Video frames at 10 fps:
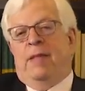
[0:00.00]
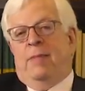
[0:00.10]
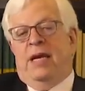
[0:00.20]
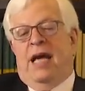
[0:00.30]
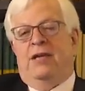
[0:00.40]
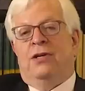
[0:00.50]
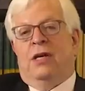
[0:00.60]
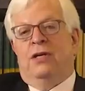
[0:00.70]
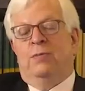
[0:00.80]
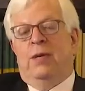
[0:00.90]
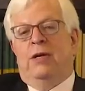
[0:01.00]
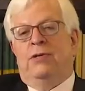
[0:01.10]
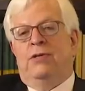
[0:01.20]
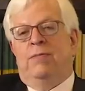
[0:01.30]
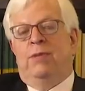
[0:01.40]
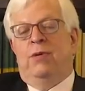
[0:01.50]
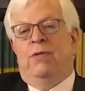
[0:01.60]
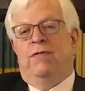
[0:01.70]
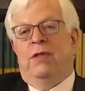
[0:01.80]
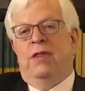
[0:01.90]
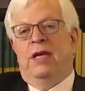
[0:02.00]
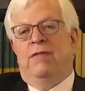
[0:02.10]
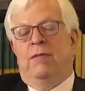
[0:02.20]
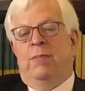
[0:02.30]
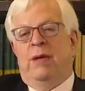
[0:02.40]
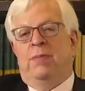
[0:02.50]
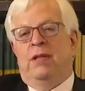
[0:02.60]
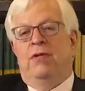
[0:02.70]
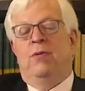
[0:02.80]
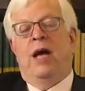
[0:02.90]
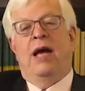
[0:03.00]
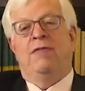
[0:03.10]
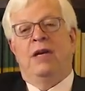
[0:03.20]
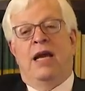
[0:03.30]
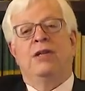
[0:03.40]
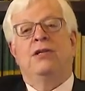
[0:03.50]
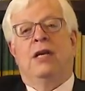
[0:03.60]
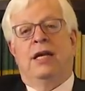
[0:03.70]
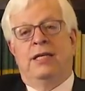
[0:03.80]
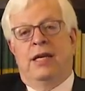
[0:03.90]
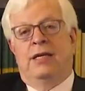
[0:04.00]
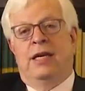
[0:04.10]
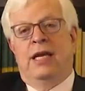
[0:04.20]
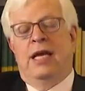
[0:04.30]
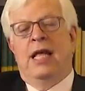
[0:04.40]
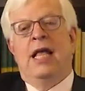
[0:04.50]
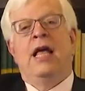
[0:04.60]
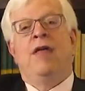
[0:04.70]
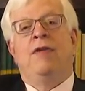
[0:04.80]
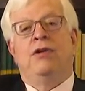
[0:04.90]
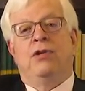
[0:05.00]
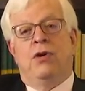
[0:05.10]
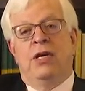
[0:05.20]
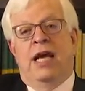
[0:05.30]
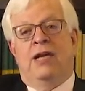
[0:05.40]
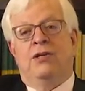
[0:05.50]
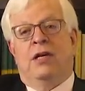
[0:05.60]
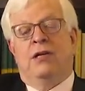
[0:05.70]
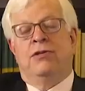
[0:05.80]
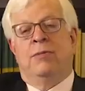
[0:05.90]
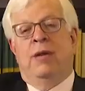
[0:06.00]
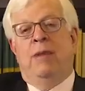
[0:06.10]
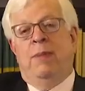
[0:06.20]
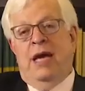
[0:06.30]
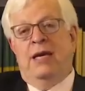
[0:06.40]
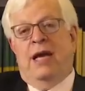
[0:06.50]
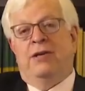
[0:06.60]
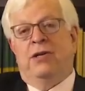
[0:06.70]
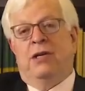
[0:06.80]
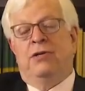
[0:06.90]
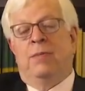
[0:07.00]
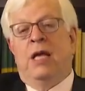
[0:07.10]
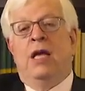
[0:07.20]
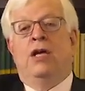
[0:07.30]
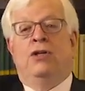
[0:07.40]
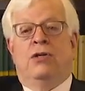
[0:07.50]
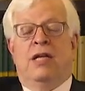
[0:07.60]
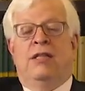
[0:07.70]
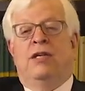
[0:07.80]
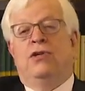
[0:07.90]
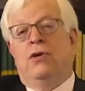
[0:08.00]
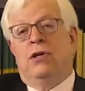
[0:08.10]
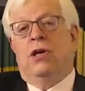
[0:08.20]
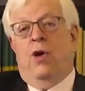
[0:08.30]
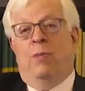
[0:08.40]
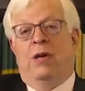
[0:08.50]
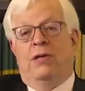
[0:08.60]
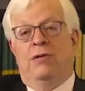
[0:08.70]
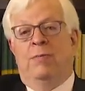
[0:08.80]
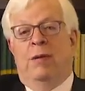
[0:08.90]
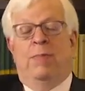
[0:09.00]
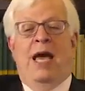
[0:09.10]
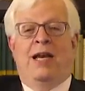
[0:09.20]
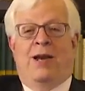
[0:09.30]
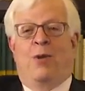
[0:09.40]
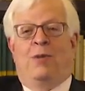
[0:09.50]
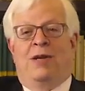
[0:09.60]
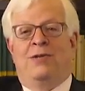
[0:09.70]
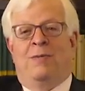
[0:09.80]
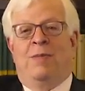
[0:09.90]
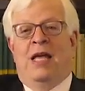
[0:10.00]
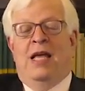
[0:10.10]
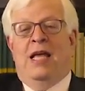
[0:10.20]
I'm a nationalist because it's a beautiful thing for people to have a national identity. There's good nationalism and bad nationalism, just like there's good globalism and bad globalism.